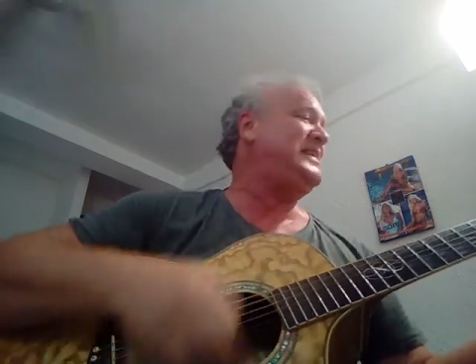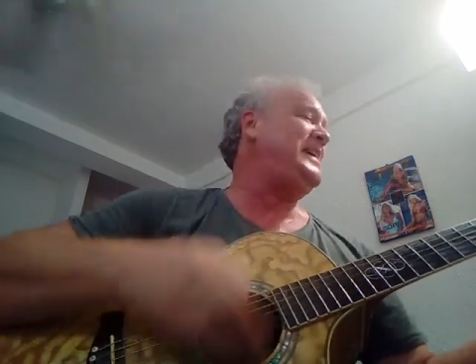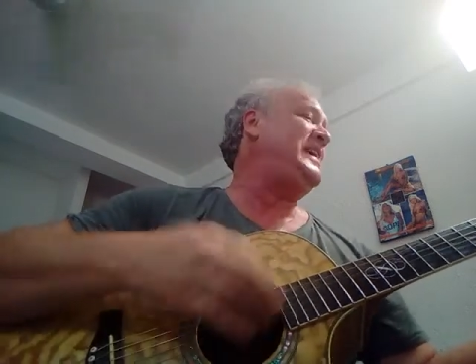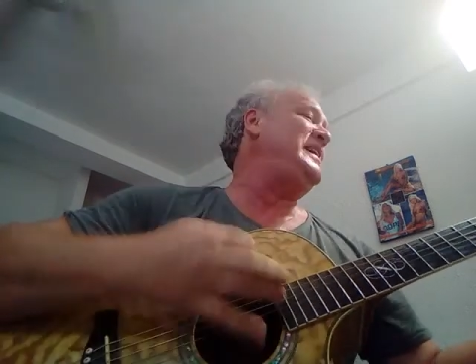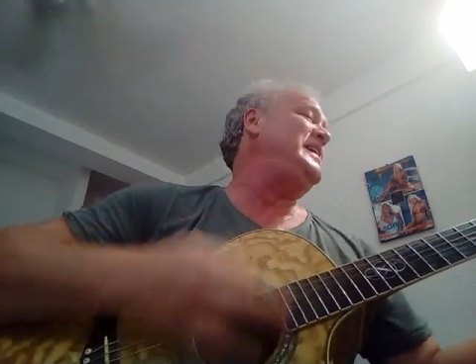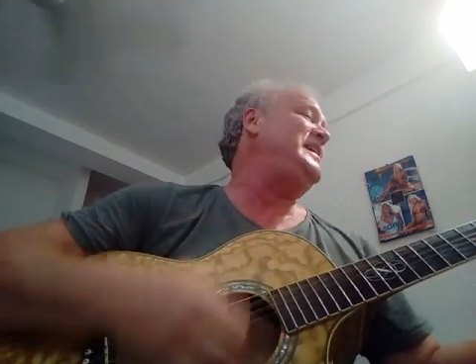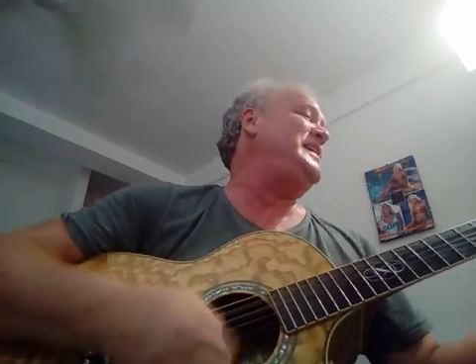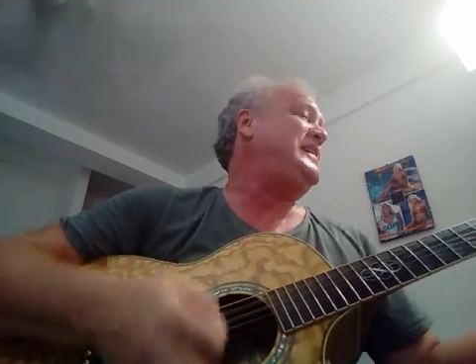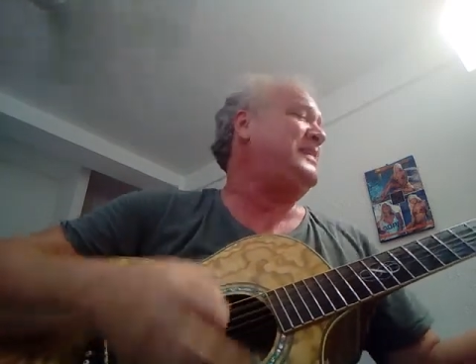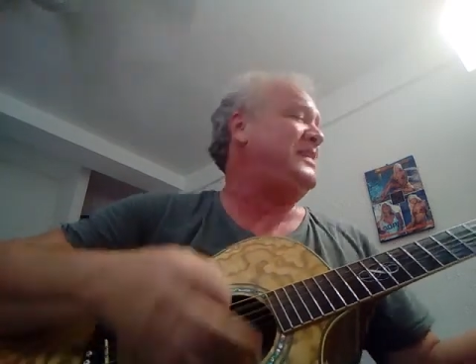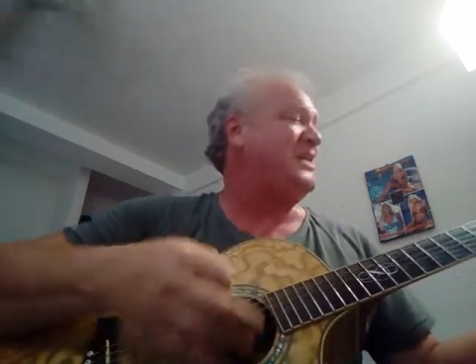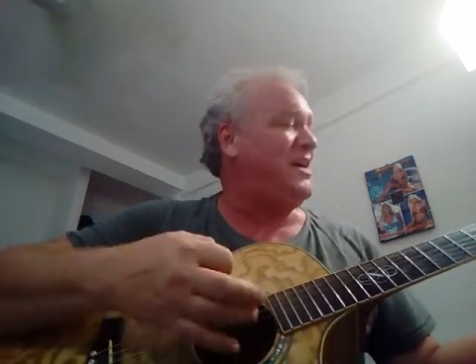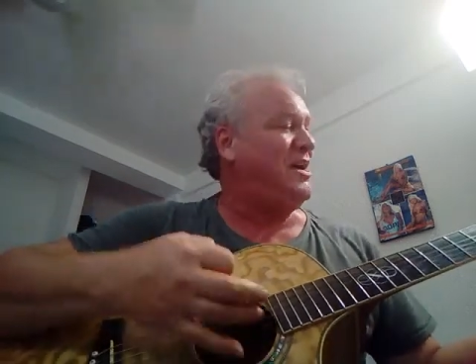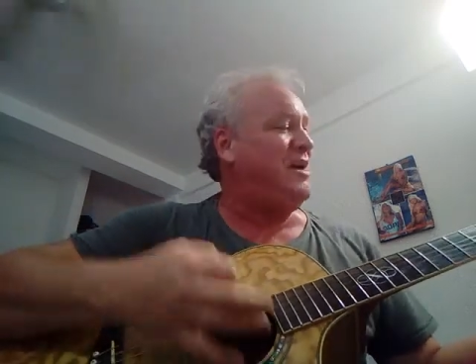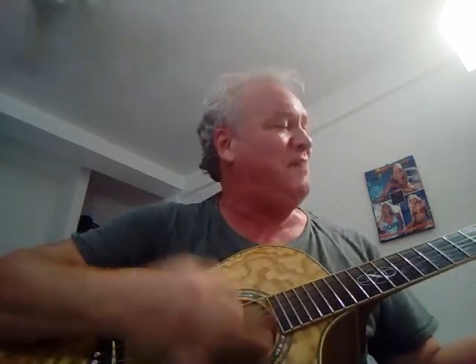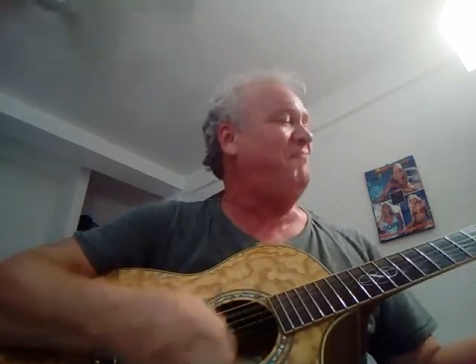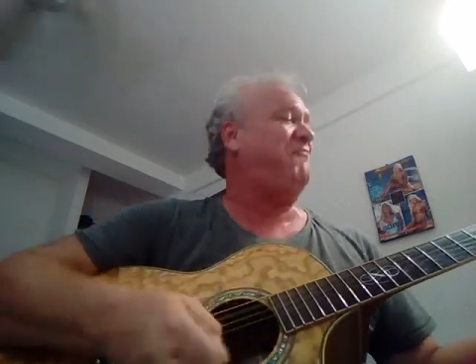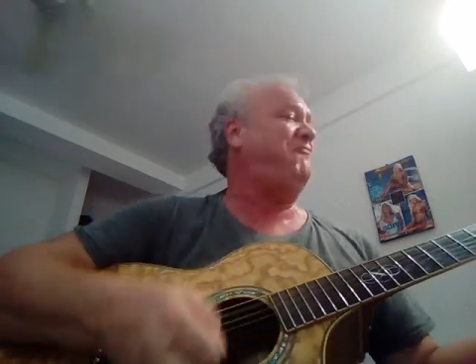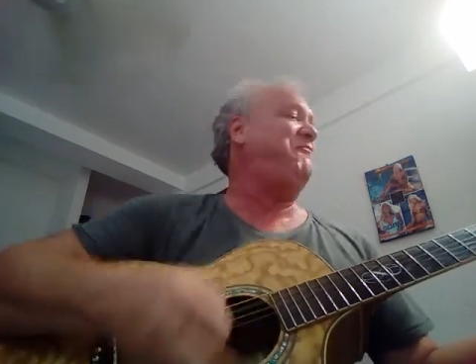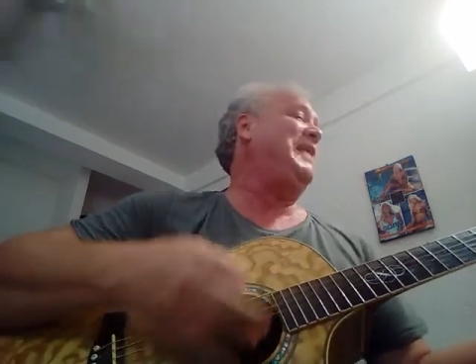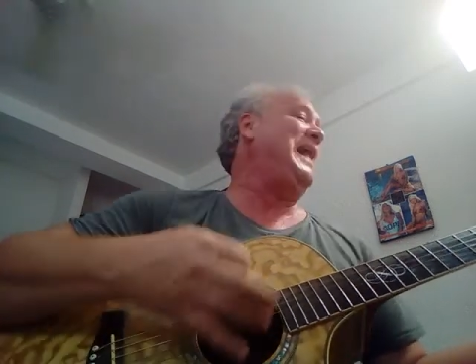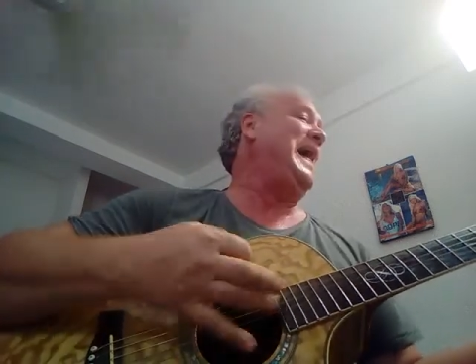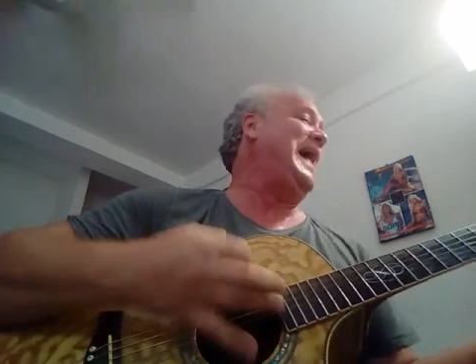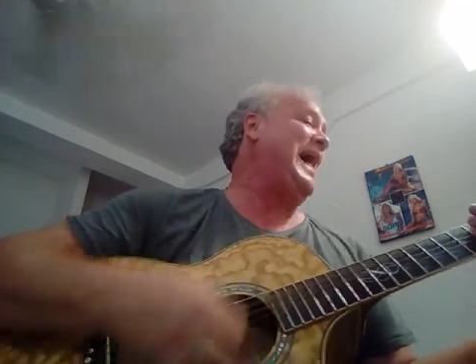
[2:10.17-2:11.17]
take a
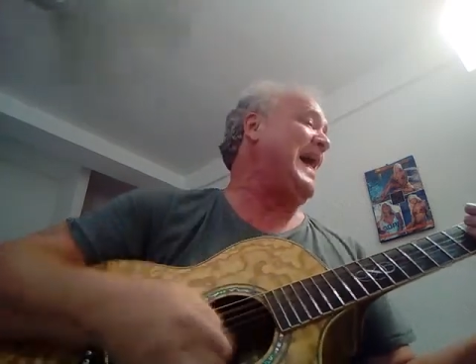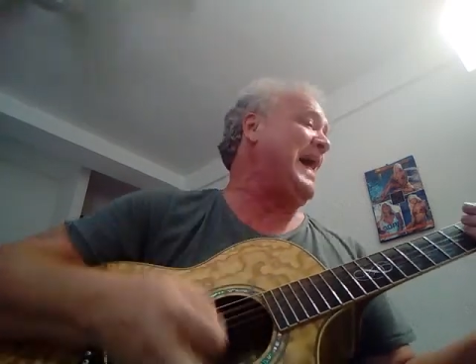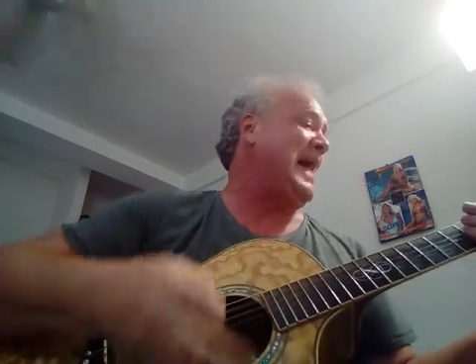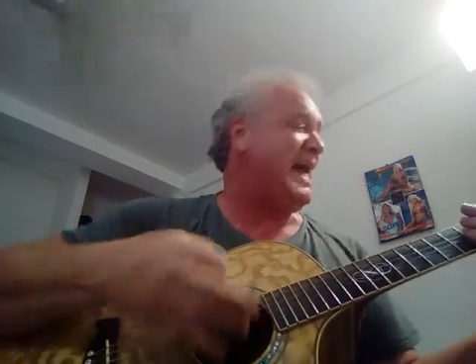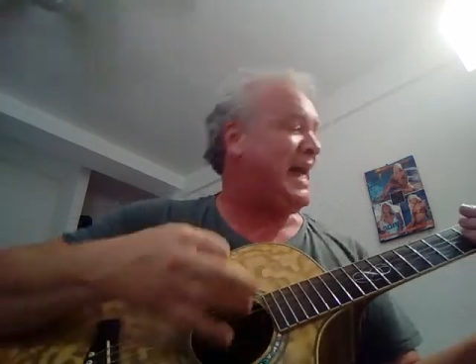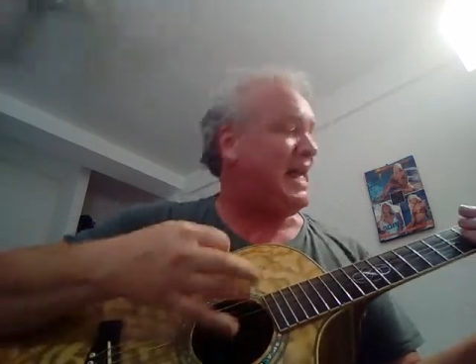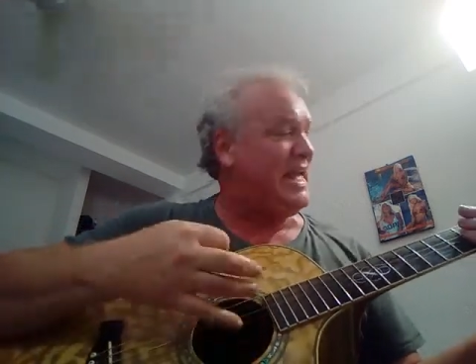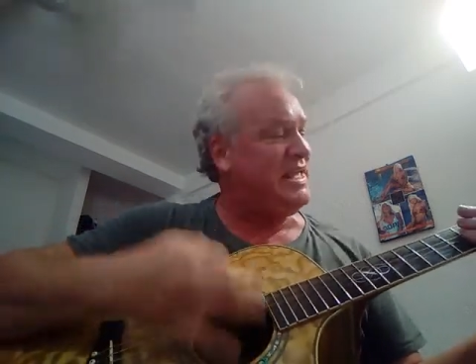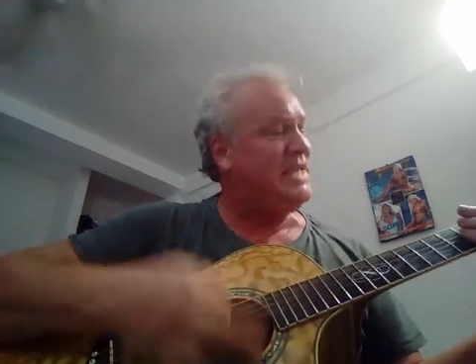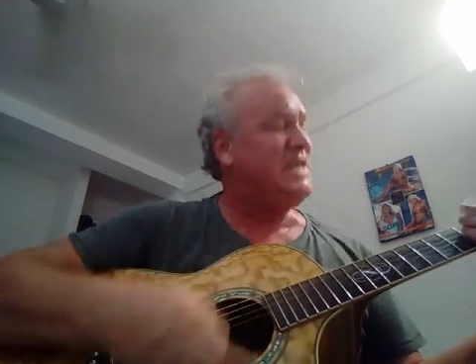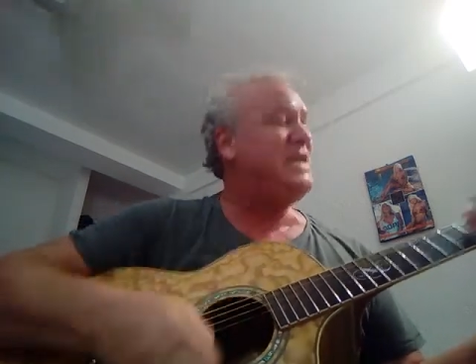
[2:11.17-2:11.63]
fly.